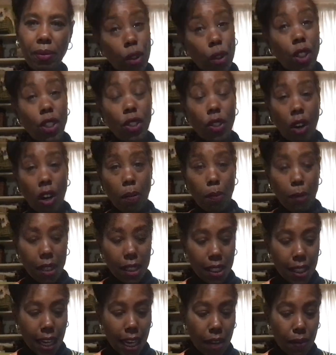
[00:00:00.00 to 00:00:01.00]
These are a
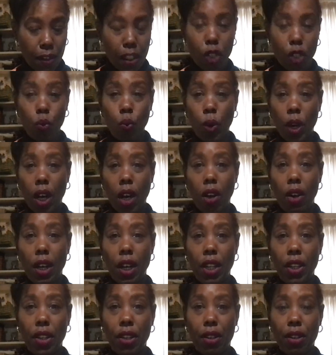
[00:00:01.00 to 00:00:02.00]
must-have as well
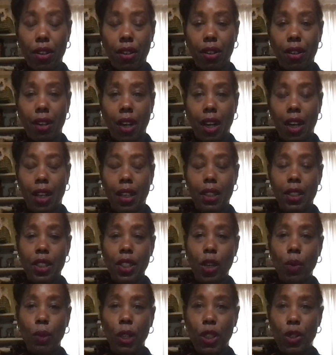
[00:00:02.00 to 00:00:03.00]
in your
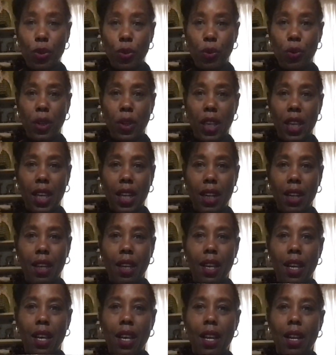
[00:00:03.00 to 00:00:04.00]
sewing toolkit.
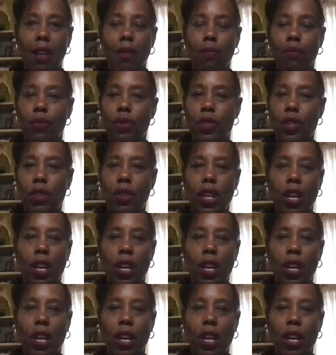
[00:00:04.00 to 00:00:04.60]
So